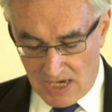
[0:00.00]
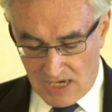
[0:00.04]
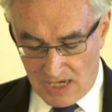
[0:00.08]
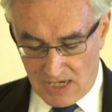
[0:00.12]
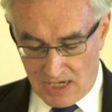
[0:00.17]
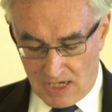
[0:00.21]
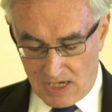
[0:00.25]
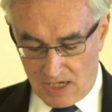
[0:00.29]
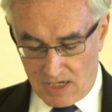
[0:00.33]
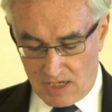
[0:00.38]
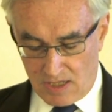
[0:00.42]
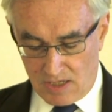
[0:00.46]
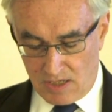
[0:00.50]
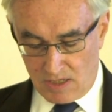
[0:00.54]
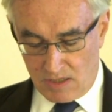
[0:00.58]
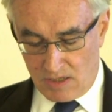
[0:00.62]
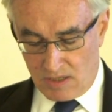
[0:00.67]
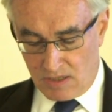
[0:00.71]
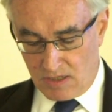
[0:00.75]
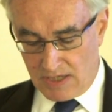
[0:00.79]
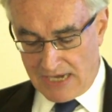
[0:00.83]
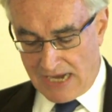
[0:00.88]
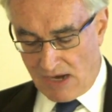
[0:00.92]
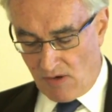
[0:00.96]

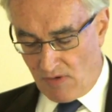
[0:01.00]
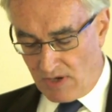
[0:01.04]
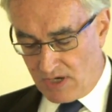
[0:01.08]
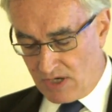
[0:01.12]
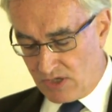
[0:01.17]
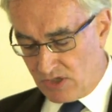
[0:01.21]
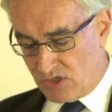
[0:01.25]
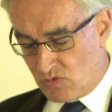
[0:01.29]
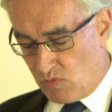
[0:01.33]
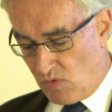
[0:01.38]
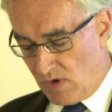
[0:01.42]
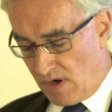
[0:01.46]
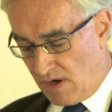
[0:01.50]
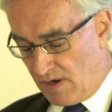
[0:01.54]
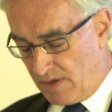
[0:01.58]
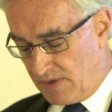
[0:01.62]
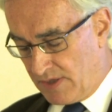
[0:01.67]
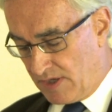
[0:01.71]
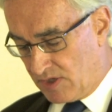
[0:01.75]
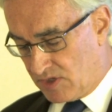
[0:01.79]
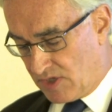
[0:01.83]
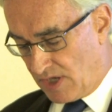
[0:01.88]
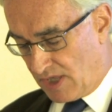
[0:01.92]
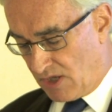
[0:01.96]
areas where
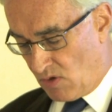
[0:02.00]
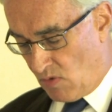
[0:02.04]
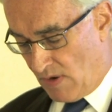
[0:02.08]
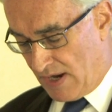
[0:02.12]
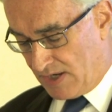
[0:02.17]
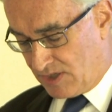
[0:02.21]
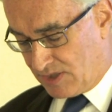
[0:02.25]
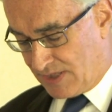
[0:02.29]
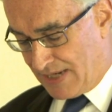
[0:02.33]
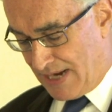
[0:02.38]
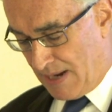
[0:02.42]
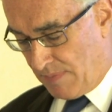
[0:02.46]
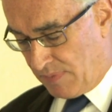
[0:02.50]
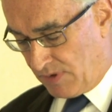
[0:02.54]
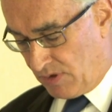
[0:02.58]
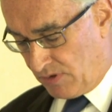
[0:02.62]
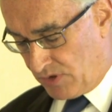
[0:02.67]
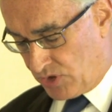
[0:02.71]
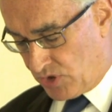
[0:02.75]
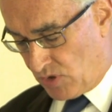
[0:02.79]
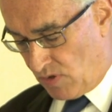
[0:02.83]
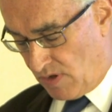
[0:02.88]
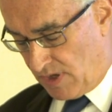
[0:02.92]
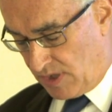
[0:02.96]
there's otherwise
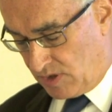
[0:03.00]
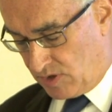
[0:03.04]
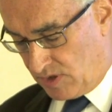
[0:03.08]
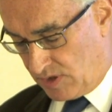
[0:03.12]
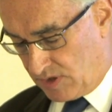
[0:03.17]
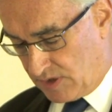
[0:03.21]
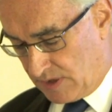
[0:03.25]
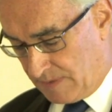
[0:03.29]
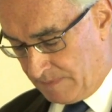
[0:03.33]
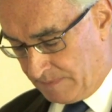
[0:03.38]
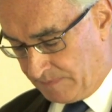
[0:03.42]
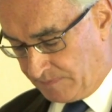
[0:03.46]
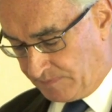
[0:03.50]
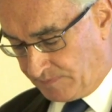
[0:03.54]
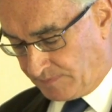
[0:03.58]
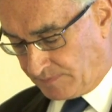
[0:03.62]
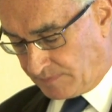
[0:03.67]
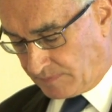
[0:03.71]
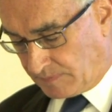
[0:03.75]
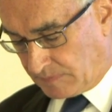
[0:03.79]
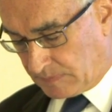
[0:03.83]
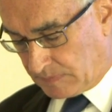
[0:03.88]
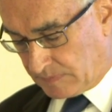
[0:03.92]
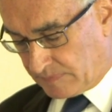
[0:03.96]
capital shortages.
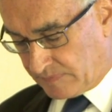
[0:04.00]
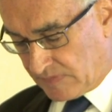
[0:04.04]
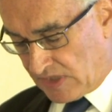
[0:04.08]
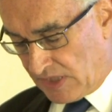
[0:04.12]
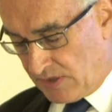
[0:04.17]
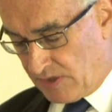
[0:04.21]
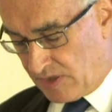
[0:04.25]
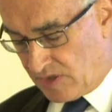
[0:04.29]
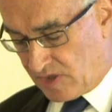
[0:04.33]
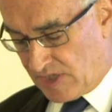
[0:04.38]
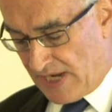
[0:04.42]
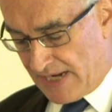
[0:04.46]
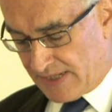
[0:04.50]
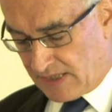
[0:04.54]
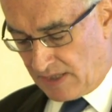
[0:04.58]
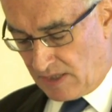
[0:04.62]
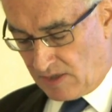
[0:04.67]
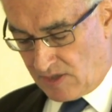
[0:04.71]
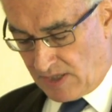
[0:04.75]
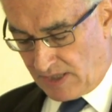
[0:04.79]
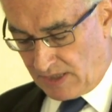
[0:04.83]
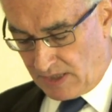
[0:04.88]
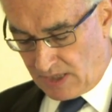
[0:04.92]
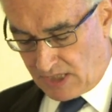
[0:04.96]
The
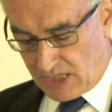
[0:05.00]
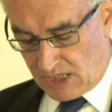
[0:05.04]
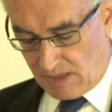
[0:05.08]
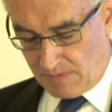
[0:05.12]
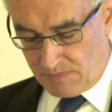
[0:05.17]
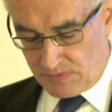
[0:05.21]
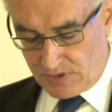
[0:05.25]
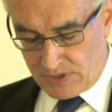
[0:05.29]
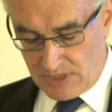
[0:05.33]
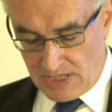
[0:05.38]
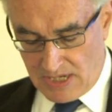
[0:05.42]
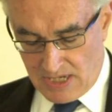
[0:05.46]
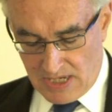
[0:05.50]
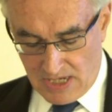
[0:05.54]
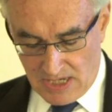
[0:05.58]
second thing that comes